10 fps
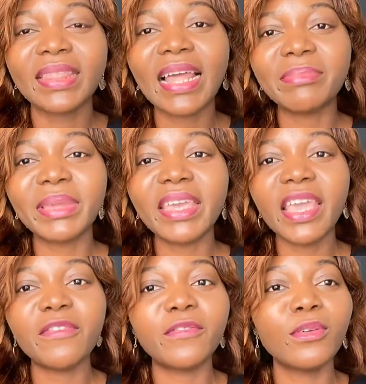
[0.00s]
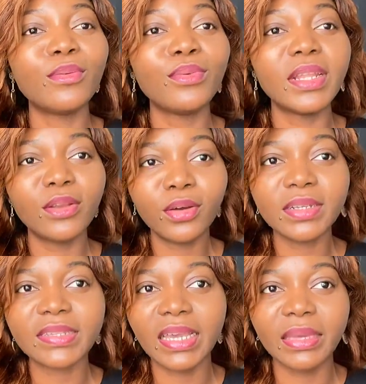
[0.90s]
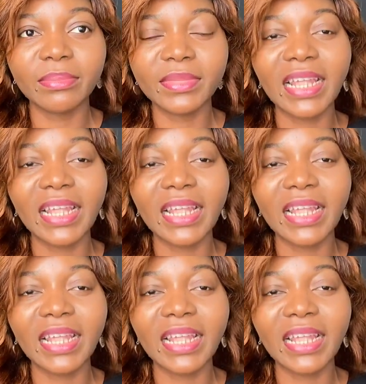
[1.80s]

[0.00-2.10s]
that had been here for a long time,